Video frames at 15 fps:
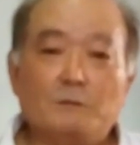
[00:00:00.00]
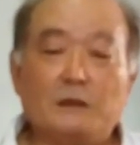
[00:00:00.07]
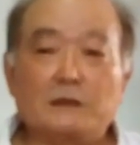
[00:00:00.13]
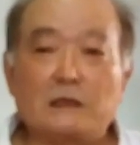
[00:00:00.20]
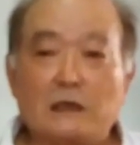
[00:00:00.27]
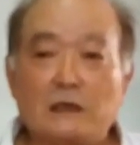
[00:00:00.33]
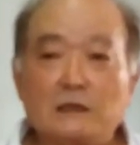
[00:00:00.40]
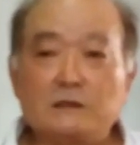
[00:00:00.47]
But
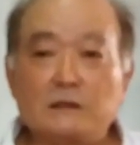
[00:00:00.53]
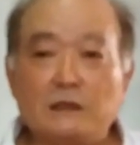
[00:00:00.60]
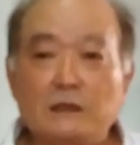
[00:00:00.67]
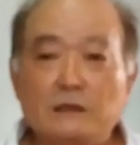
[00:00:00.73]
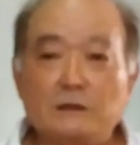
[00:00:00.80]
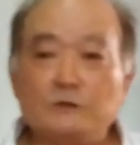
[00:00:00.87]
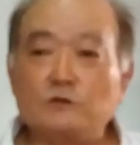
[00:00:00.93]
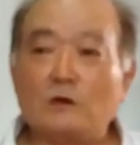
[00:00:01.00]

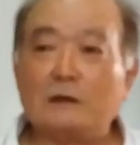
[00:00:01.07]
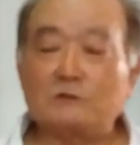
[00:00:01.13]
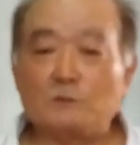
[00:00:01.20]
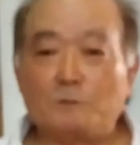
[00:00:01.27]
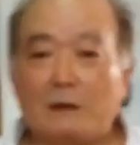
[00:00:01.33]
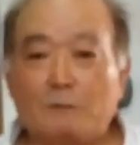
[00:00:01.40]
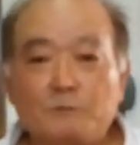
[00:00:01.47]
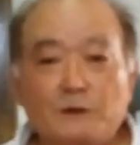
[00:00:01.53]
karate, you don't have to
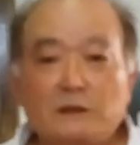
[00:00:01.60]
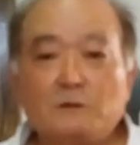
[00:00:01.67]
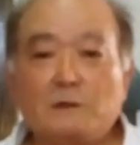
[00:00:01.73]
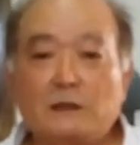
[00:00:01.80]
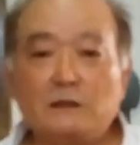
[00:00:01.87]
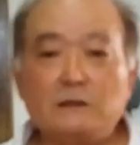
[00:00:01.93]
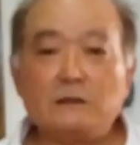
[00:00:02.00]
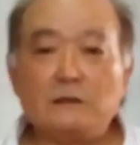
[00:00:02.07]
bump
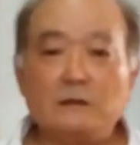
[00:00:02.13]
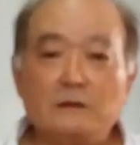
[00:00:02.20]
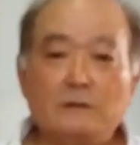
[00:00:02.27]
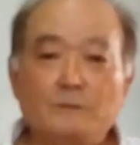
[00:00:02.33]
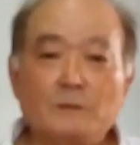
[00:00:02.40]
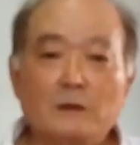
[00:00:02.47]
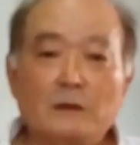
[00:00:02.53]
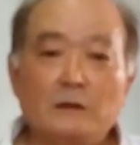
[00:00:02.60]
anybody.
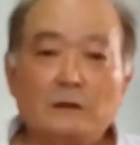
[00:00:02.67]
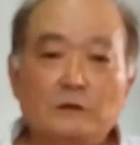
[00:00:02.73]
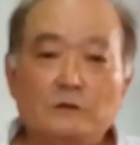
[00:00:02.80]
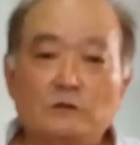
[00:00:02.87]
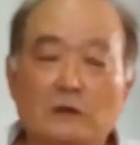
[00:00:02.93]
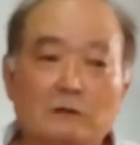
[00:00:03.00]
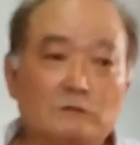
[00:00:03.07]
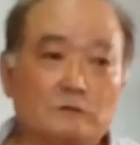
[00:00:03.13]
You
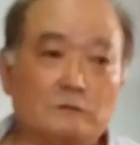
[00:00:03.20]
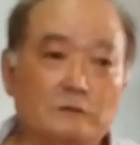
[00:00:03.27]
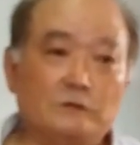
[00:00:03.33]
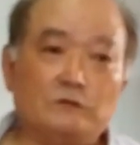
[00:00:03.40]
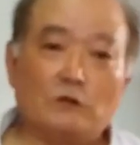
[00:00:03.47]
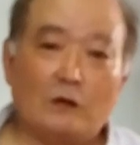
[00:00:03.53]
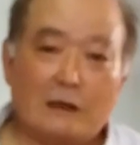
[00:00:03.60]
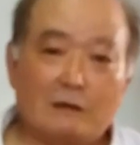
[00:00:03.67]
don't
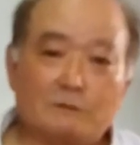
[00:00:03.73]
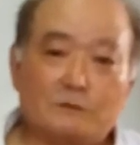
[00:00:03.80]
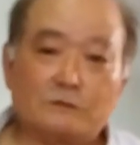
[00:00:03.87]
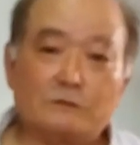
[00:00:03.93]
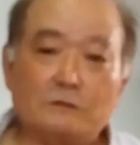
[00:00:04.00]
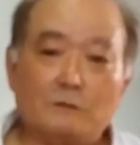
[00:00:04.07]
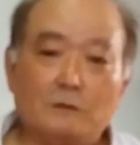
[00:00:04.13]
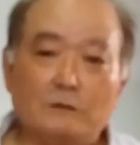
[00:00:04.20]
have to.
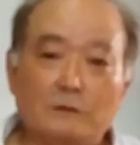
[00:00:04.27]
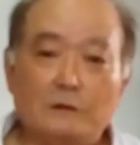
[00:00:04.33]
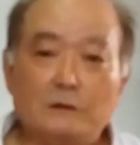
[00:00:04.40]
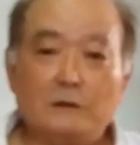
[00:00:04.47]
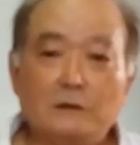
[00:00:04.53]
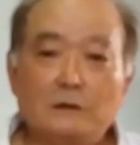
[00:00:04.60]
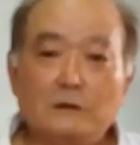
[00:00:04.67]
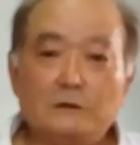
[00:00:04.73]

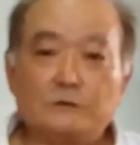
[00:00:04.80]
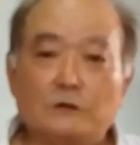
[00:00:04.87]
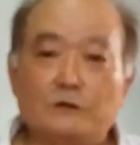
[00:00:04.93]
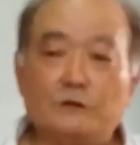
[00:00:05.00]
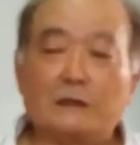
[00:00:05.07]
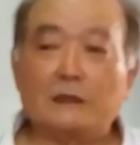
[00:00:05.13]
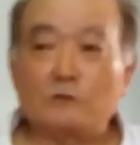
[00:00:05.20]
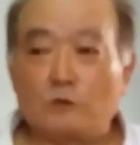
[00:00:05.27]
So
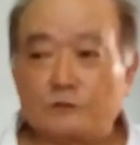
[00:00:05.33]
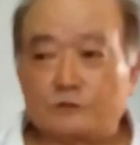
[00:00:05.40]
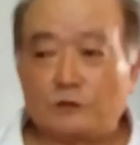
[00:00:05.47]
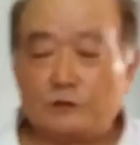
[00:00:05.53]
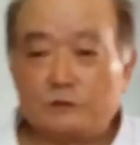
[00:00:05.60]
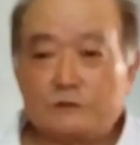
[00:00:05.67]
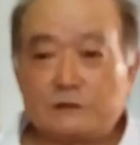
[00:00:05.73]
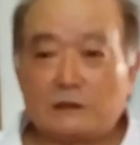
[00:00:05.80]
you can
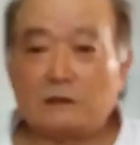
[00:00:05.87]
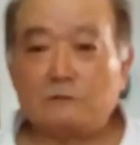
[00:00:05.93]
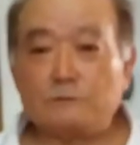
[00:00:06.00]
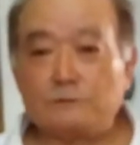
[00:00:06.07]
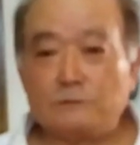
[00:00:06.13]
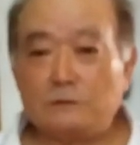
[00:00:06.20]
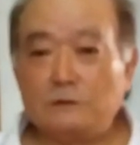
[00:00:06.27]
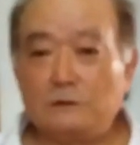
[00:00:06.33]
control yourself.
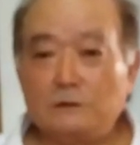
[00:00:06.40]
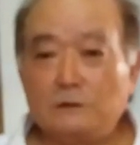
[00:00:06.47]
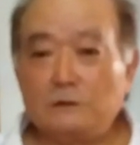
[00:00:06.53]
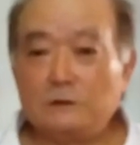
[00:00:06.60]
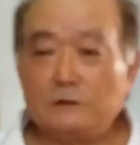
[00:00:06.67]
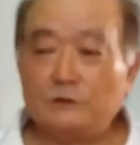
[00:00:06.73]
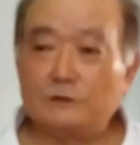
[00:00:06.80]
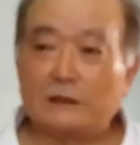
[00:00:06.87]

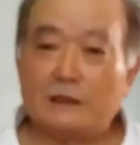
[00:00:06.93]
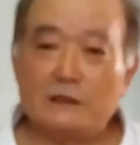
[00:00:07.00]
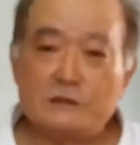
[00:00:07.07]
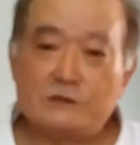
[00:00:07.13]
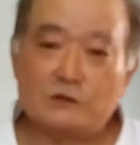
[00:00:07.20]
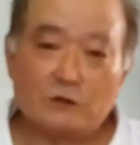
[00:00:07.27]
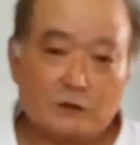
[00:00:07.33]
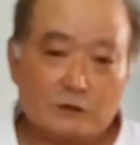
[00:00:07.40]
You can
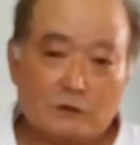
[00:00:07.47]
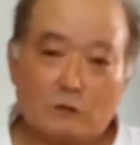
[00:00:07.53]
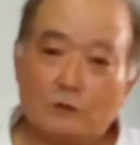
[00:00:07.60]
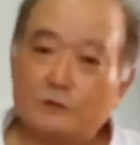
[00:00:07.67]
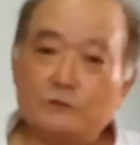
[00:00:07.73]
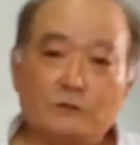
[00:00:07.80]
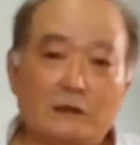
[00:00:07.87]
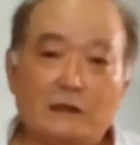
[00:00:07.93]
enjoy
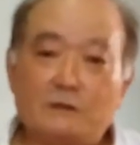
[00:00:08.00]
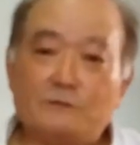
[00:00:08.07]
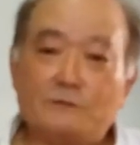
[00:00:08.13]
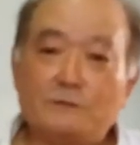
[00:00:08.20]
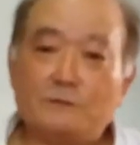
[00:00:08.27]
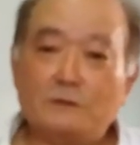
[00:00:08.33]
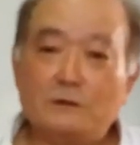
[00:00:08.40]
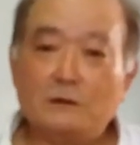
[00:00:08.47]
all your life.
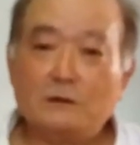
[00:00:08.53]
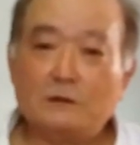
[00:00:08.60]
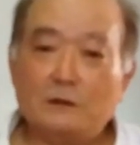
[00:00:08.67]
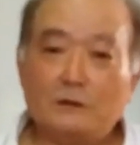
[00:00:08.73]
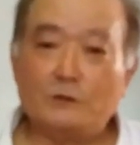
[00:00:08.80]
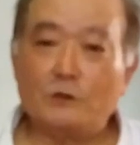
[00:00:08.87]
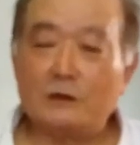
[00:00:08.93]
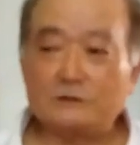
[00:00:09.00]

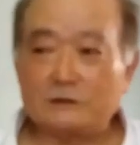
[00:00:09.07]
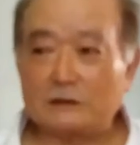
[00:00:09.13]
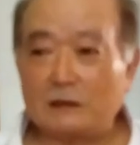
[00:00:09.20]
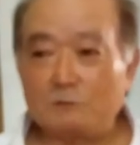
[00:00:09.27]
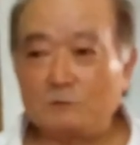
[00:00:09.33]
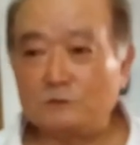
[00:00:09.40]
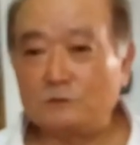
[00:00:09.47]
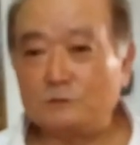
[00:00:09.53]
As long as you
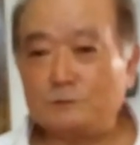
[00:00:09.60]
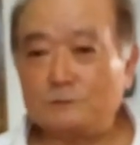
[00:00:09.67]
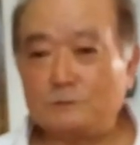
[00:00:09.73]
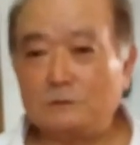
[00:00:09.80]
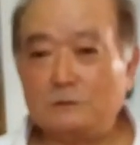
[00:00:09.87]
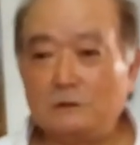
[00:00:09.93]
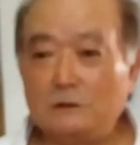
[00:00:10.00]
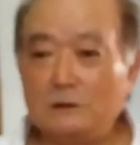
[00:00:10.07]
can move,
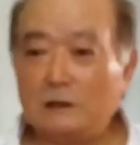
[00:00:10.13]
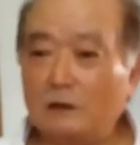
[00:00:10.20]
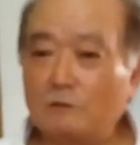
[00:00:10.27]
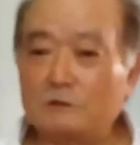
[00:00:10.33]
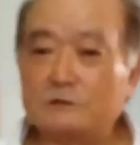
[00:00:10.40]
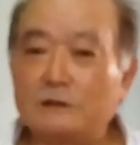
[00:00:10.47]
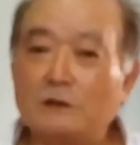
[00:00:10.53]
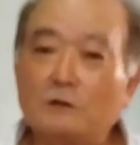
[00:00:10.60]
I
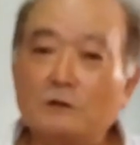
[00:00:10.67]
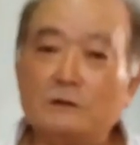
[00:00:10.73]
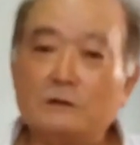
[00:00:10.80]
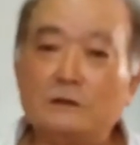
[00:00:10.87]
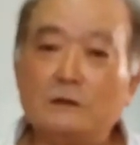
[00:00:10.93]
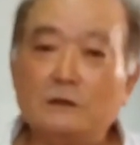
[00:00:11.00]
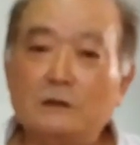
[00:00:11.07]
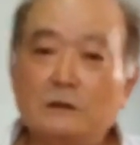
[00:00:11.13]
will stay on it.
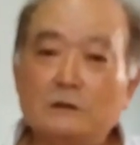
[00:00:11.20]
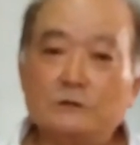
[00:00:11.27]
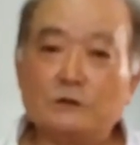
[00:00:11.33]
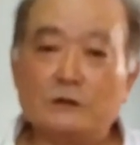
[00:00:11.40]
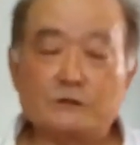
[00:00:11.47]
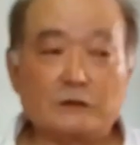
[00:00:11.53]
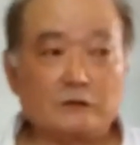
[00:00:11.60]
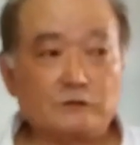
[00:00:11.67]
So
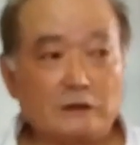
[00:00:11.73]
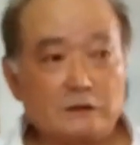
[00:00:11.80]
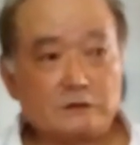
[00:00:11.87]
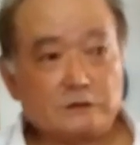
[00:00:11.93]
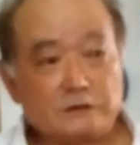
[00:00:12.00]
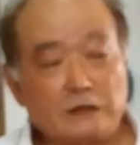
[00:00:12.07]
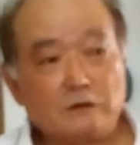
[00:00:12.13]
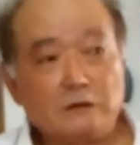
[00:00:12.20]
that's why I try
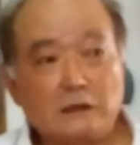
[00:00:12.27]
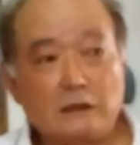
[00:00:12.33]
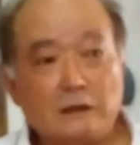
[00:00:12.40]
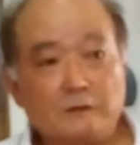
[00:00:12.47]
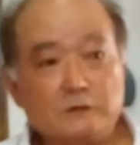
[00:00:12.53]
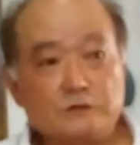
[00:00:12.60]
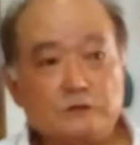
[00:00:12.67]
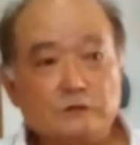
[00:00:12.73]
to tell
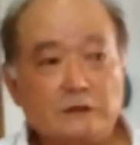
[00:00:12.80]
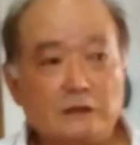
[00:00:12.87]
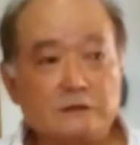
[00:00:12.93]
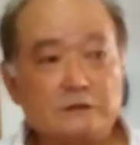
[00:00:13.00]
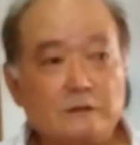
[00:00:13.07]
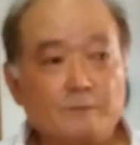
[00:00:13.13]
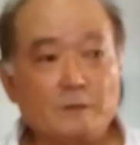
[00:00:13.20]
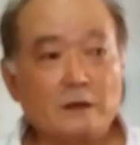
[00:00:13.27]
the
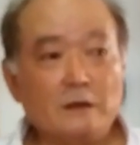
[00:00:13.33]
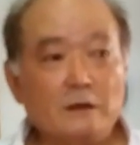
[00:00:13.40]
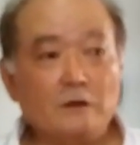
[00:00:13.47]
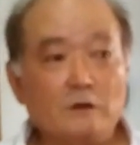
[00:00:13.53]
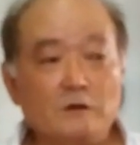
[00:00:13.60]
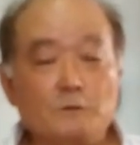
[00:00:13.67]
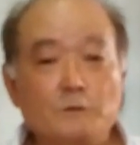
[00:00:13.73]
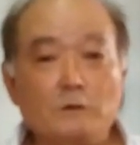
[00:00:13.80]
students,
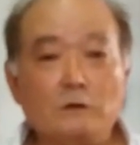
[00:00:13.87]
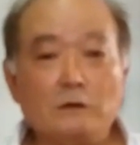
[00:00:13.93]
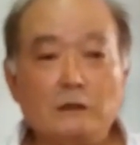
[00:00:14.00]
if